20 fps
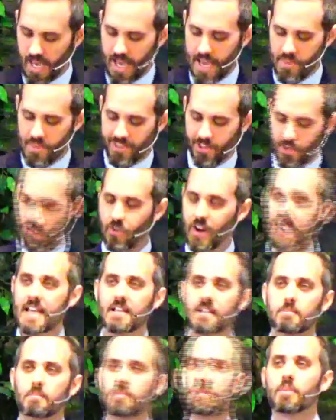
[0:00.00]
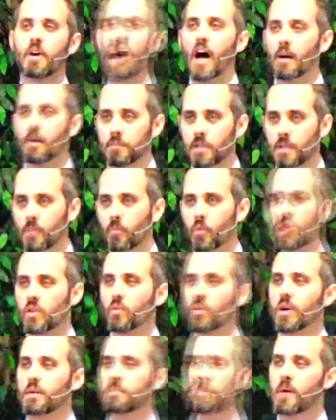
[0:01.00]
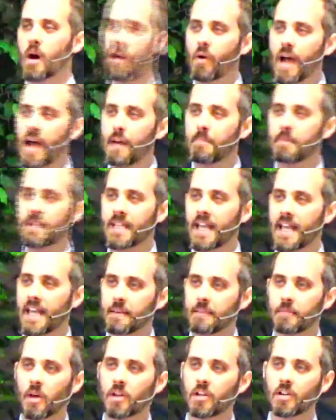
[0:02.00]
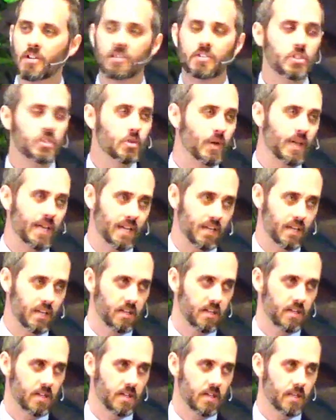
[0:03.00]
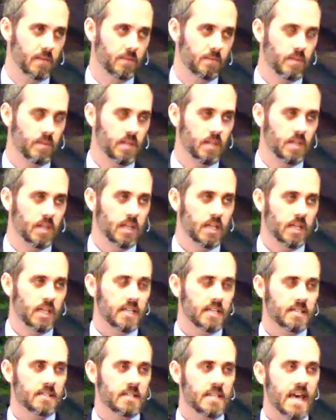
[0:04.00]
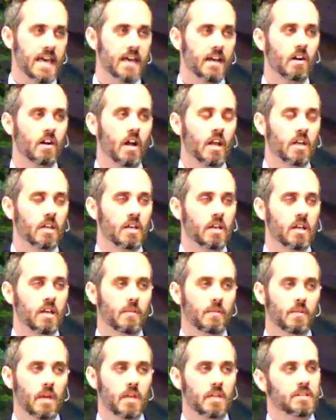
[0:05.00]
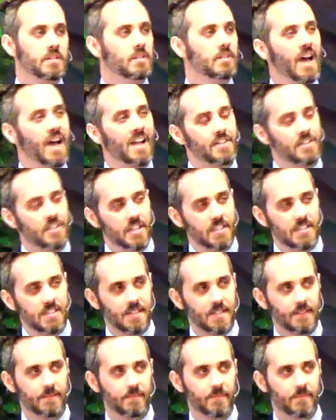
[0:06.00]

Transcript: And the great problem with what Moab and Ammon are doing is they are, they're not just,